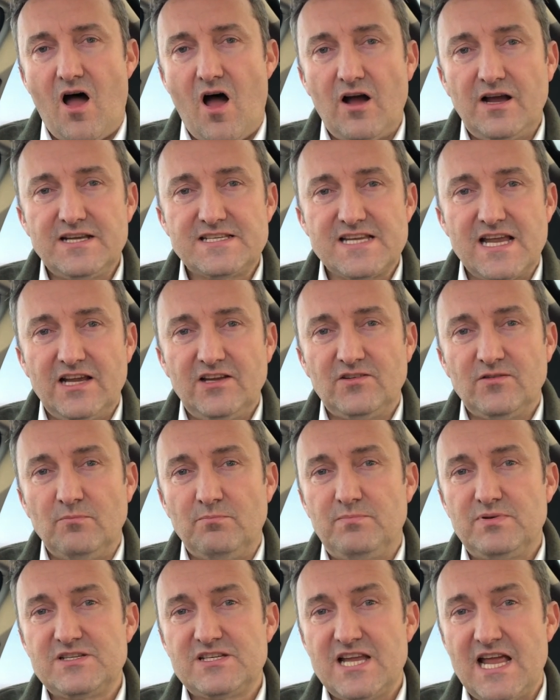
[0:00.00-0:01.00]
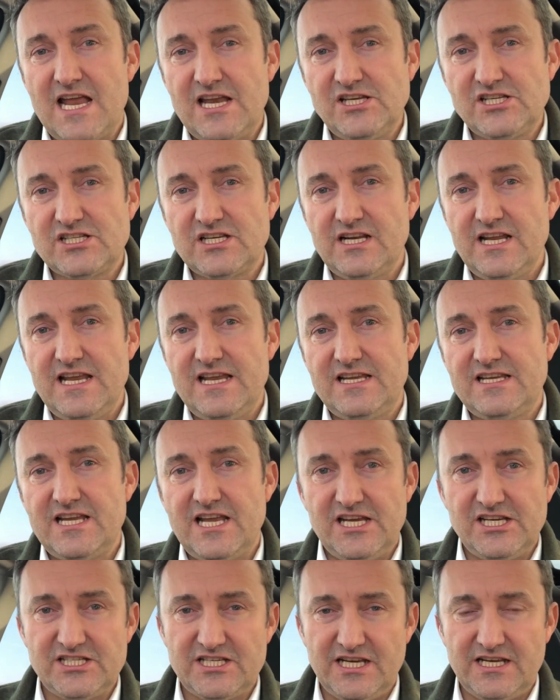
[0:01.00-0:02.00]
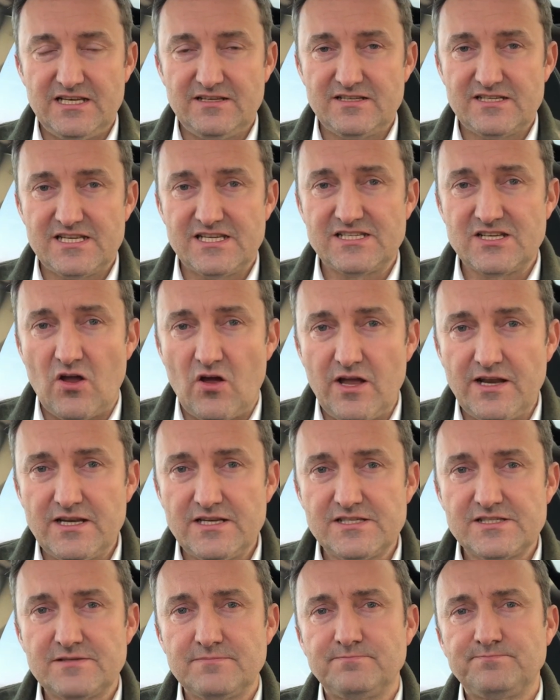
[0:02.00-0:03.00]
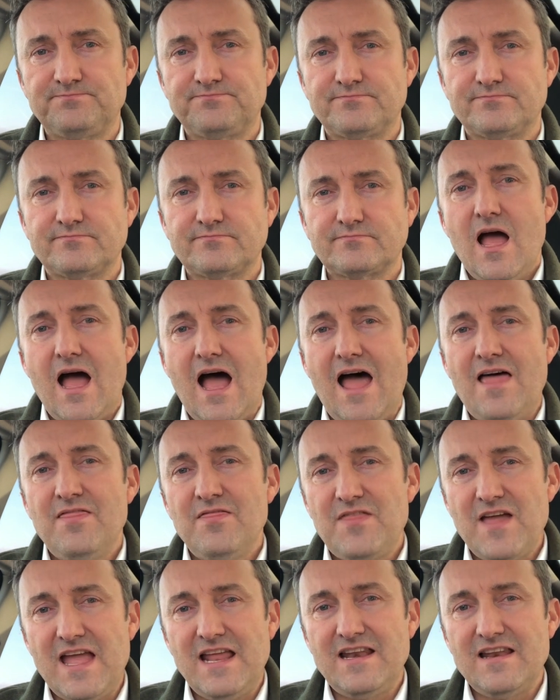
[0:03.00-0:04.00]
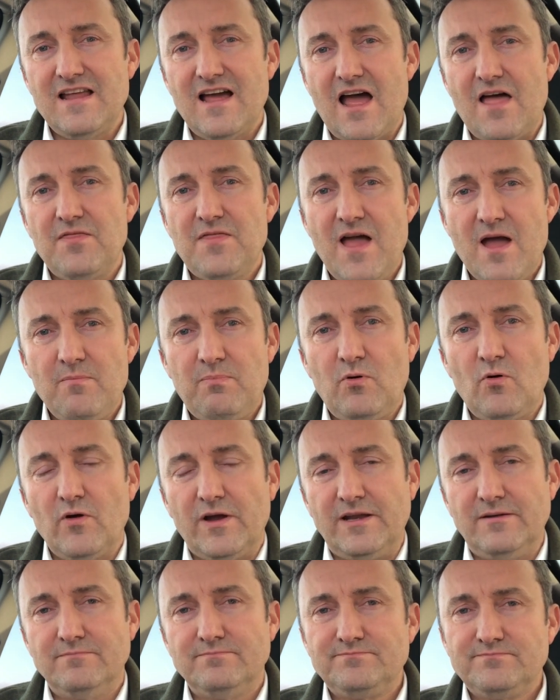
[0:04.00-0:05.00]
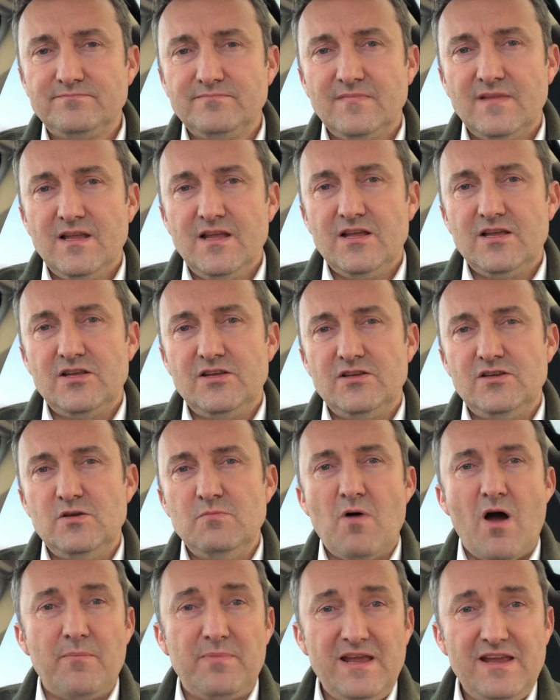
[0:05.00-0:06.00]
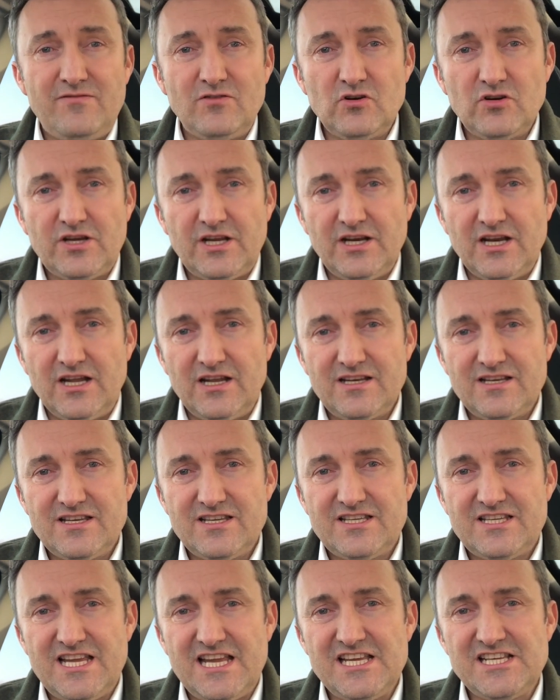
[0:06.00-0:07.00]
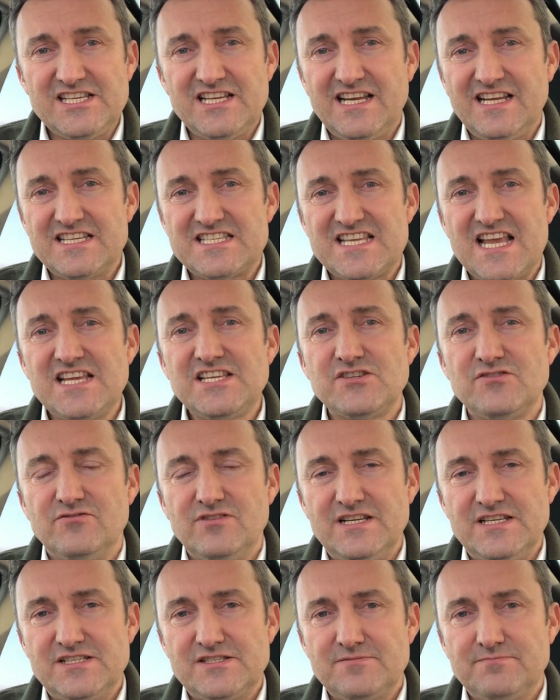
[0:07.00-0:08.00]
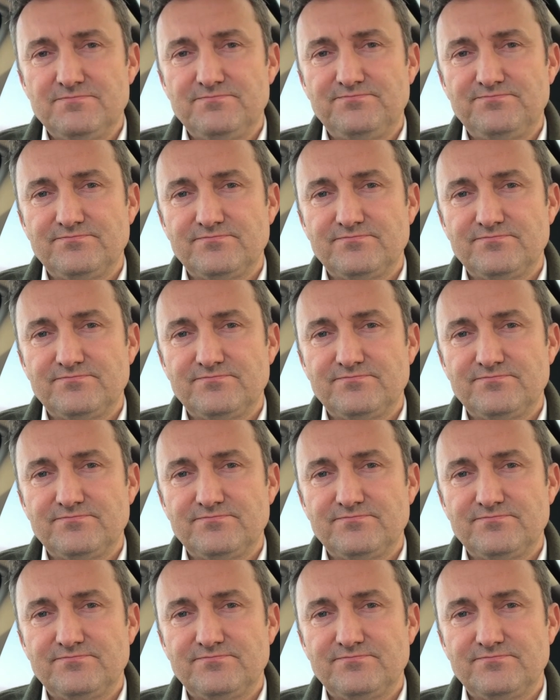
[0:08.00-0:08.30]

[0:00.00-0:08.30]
Architects or potentially kitchen designers. And then at that point, you might be even looking at kitchen accessories.